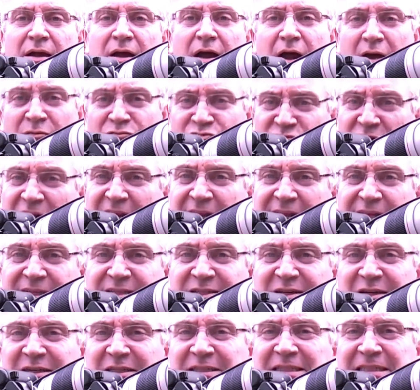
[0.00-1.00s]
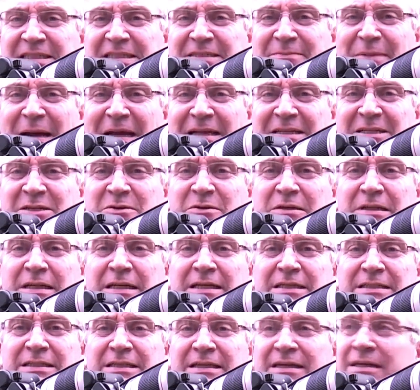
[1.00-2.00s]
I'm really excited about doing
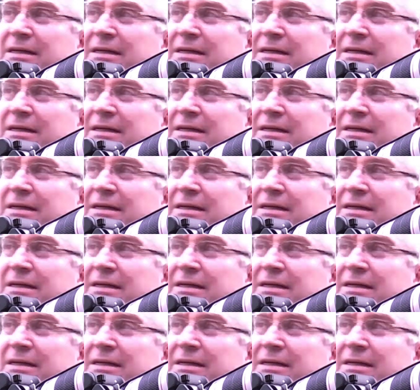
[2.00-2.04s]
this.